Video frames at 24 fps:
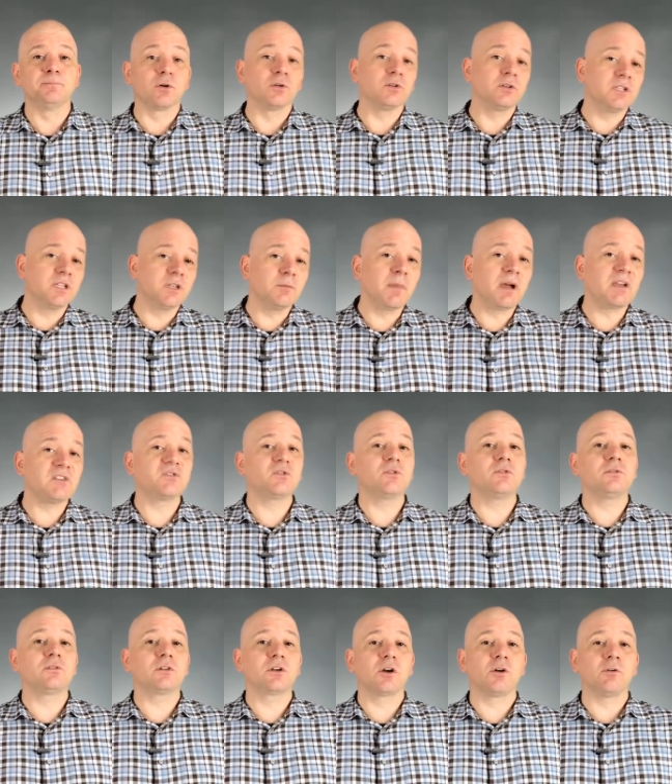Early in my
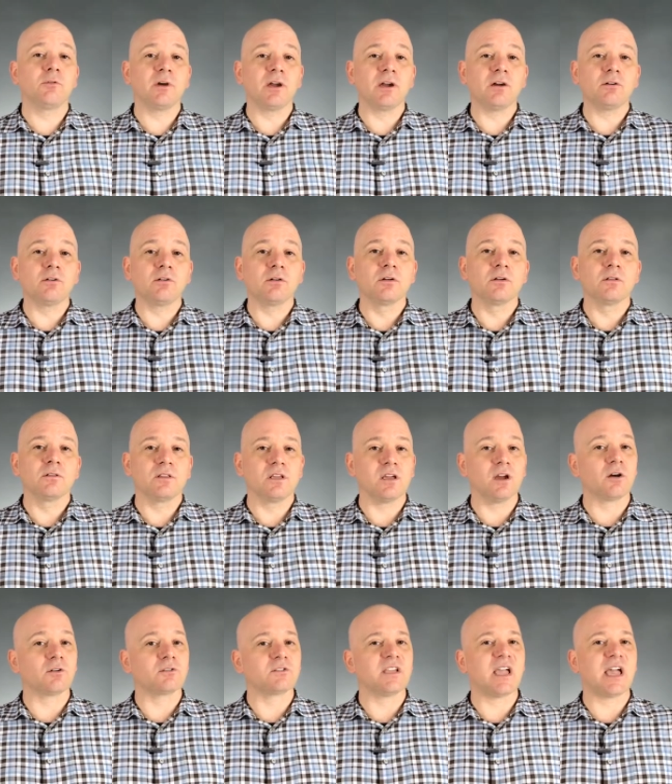solar career, the
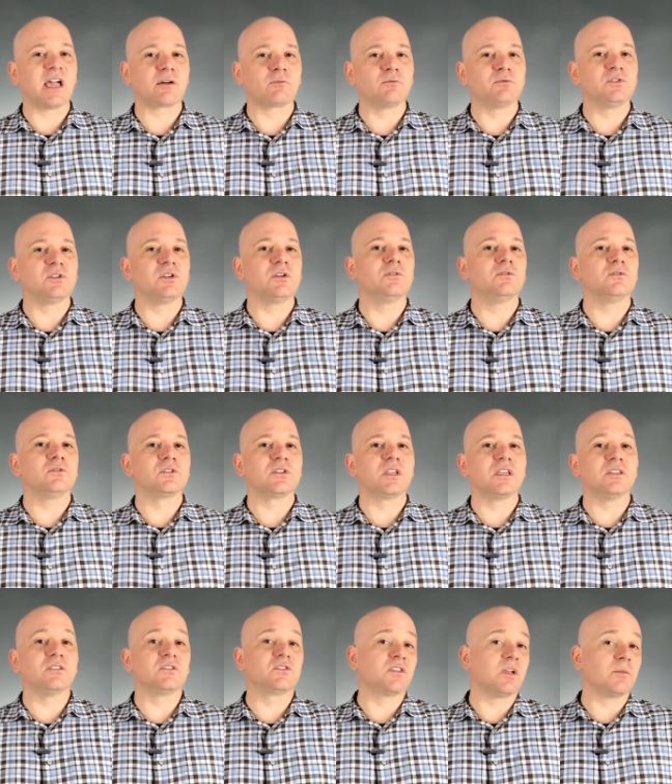RTAC was used
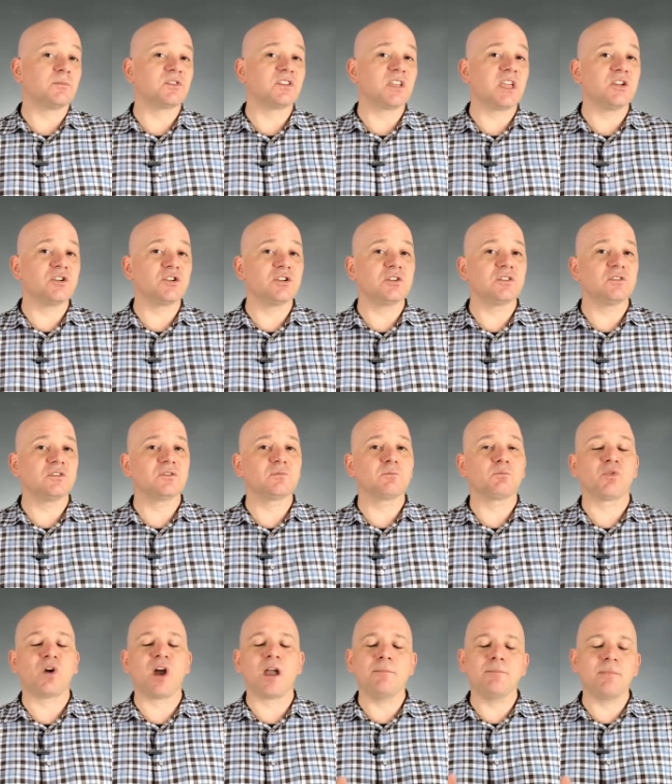in substations
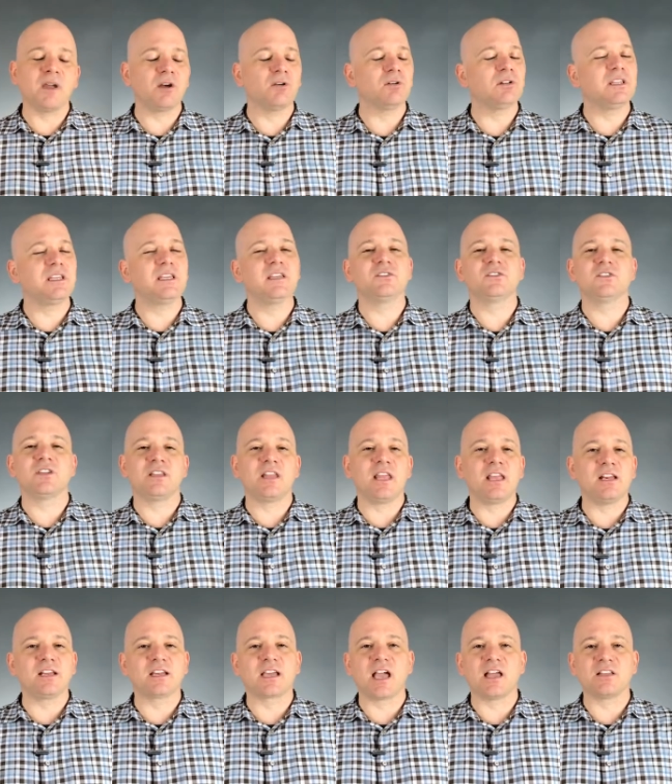primarily as a
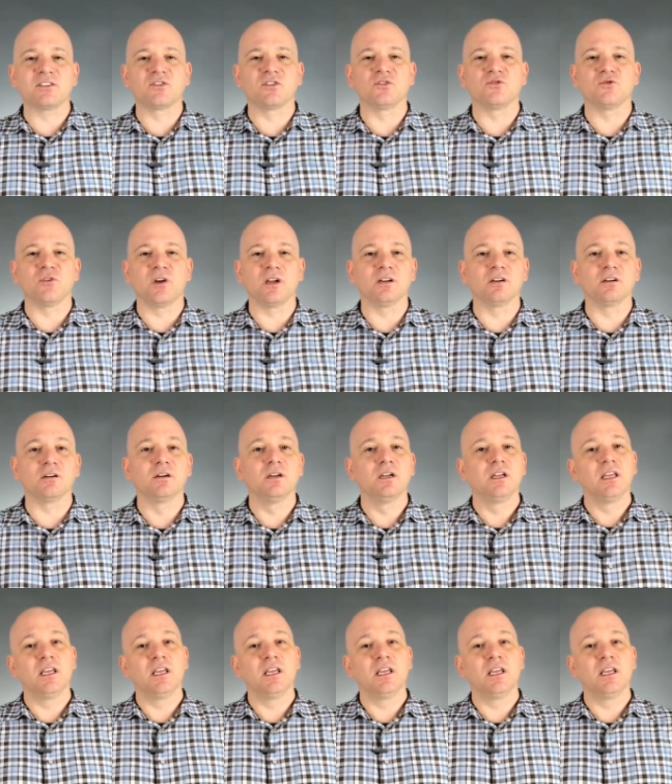data concentrator.